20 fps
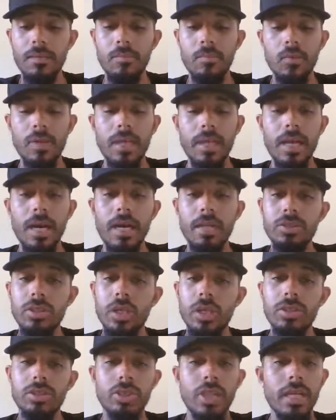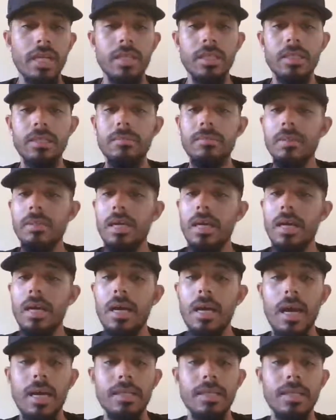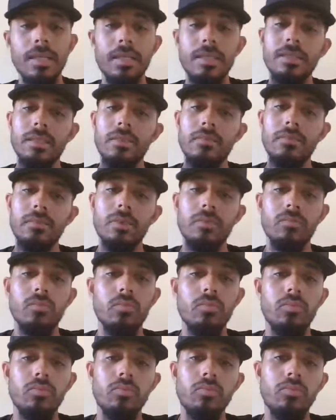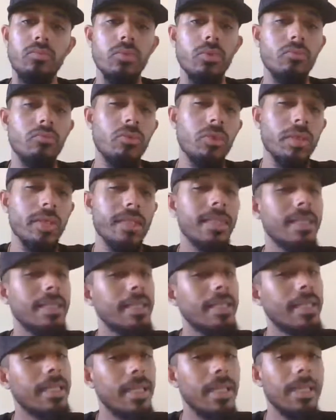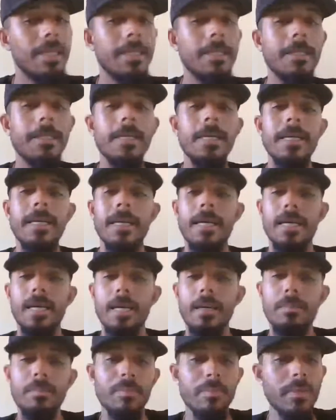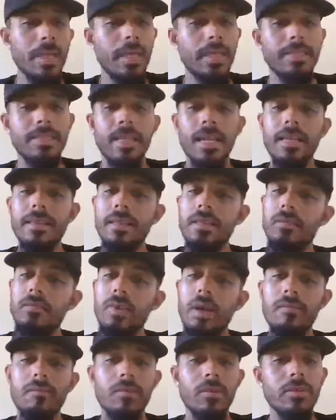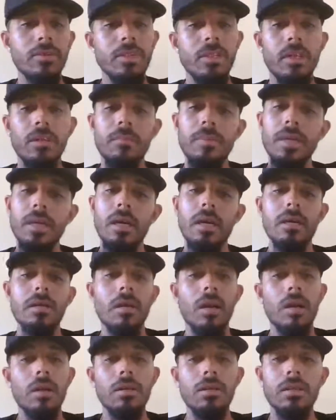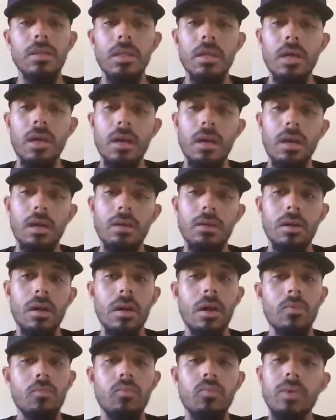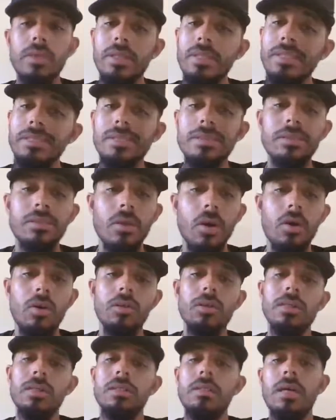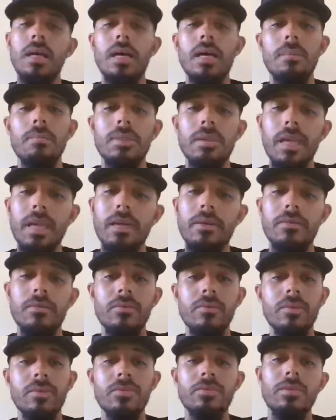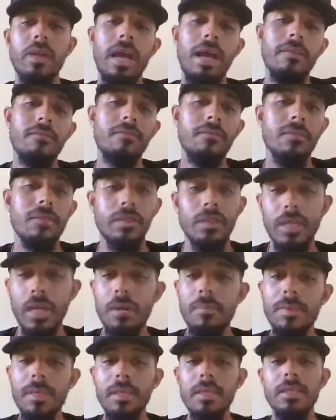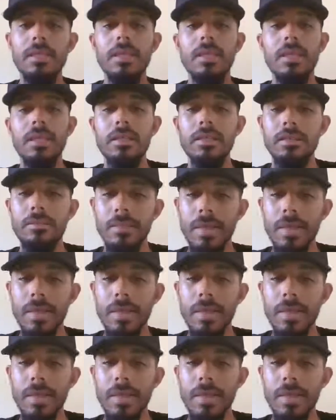We got Josh Jacobs. I think he's going to run Rookie of the Year. Like I said, I think Renfro is going to be our really solid player through this draft for coming years.